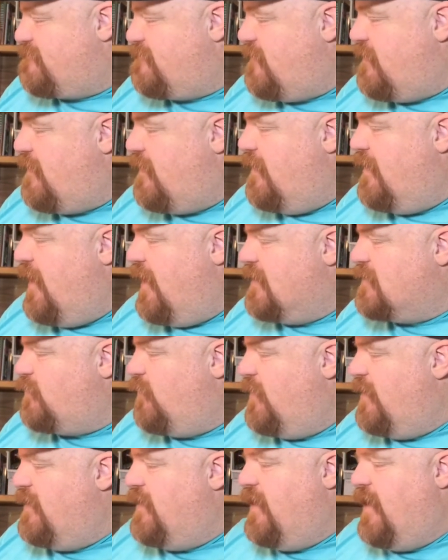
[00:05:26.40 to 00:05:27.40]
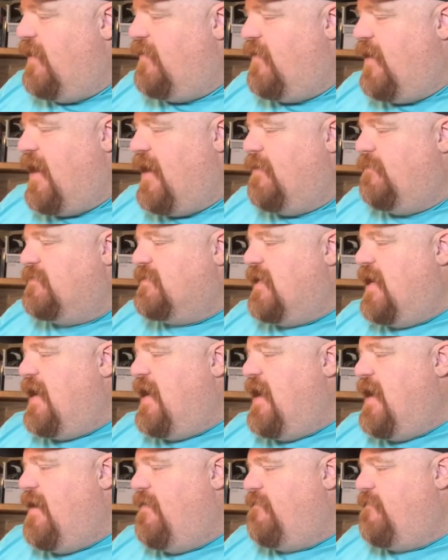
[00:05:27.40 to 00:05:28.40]
Guys, one of the other items I
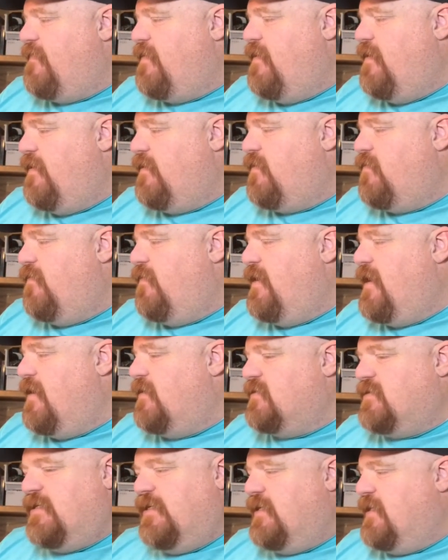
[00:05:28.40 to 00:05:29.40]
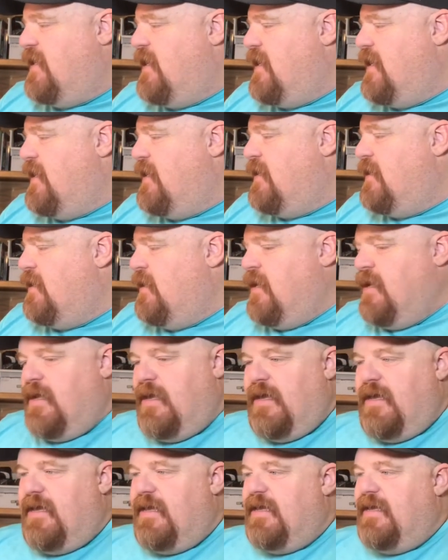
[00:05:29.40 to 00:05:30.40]
have going out today
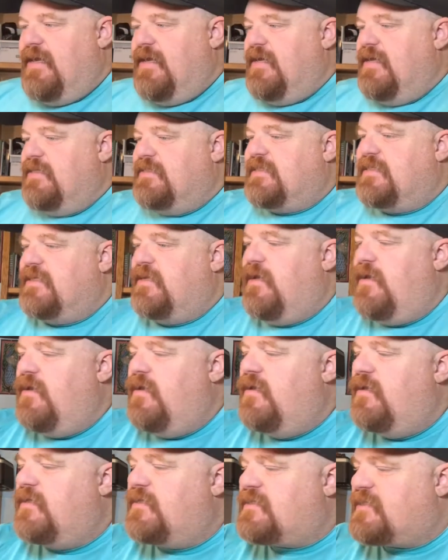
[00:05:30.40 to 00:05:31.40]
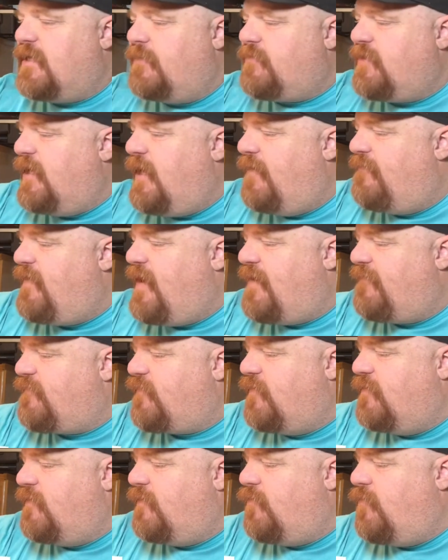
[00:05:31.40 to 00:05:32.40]
is something I've had for
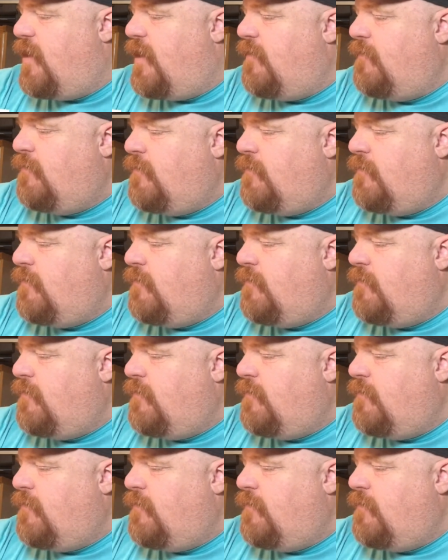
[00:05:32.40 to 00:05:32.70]
a little while.